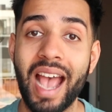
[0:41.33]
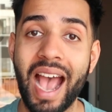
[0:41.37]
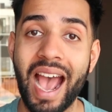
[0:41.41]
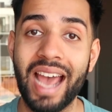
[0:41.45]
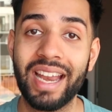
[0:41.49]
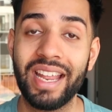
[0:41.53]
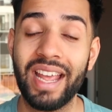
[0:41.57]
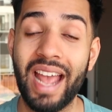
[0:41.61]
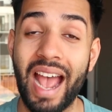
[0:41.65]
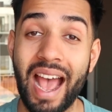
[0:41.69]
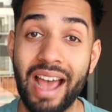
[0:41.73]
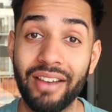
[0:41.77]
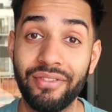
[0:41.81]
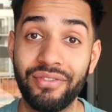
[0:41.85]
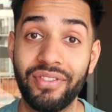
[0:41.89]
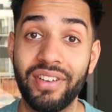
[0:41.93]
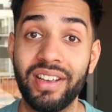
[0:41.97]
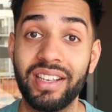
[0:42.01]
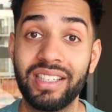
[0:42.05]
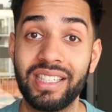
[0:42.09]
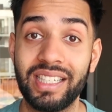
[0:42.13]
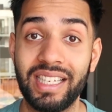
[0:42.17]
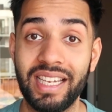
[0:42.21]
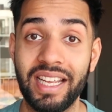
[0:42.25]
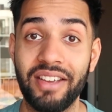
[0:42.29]
and
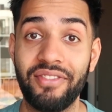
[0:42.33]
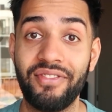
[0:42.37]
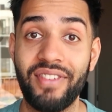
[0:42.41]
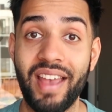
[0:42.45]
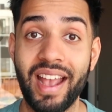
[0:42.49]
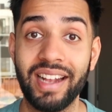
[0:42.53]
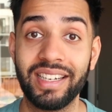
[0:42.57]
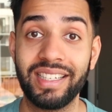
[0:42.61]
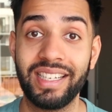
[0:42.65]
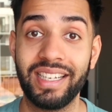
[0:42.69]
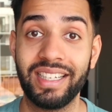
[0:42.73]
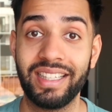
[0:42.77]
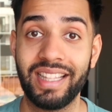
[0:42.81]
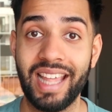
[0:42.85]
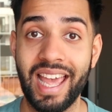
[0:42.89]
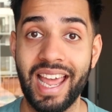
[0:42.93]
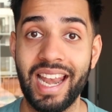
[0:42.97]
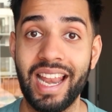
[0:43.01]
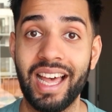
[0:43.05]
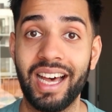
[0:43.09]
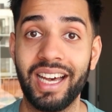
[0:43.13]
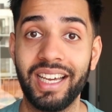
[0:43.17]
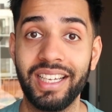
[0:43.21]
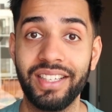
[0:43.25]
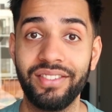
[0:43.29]
adversely affecting
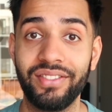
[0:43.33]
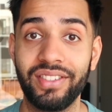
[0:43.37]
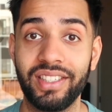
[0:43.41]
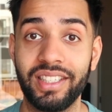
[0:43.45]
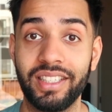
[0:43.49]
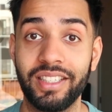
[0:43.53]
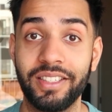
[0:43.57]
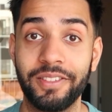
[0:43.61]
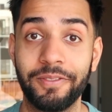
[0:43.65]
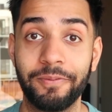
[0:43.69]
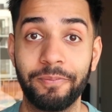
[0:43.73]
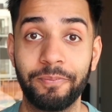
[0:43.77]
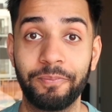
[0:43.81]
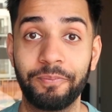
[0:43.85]
their lives.